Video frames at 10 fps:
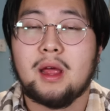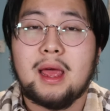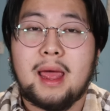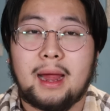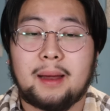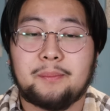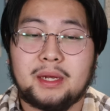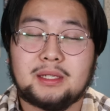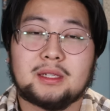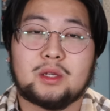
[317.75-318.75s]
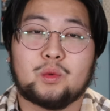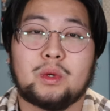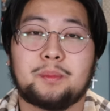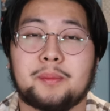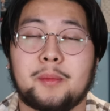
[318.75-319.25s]
And basically, we
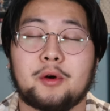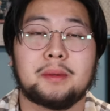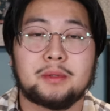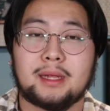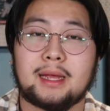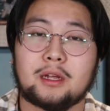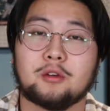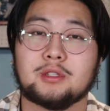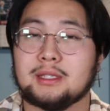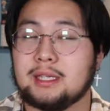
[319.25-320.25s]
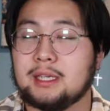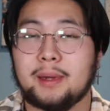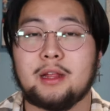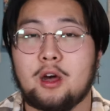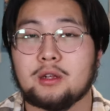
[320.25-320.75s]
promote him to the head coach because he made
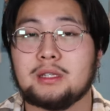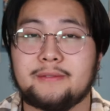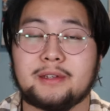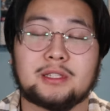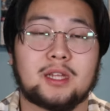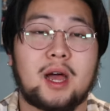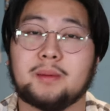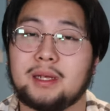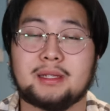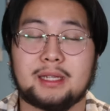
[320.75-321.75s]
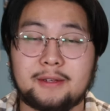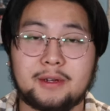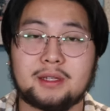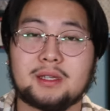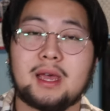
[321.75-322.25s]
our defense a top 10 defense.
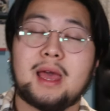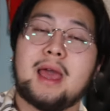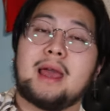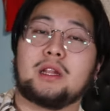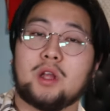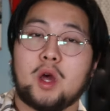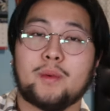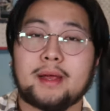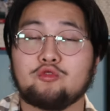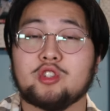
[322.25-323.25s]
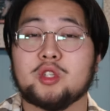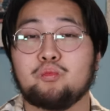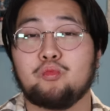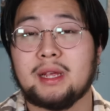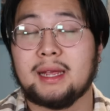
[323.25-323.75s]
And then all we got to do is just
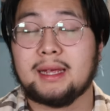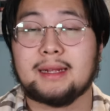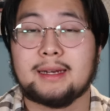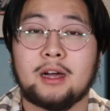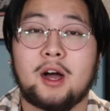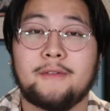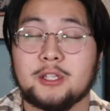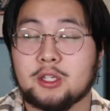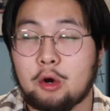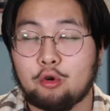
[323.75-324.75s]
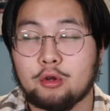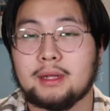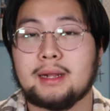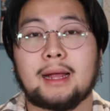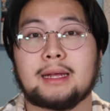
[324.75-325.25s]
bring in an offensive coordinator
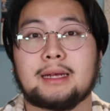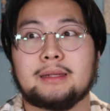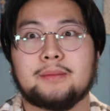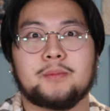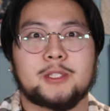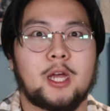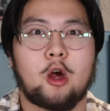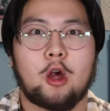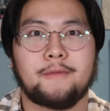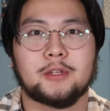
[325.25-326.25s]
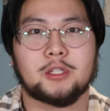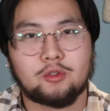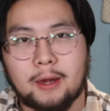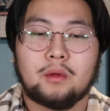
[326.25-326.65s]
that could set our offense straight.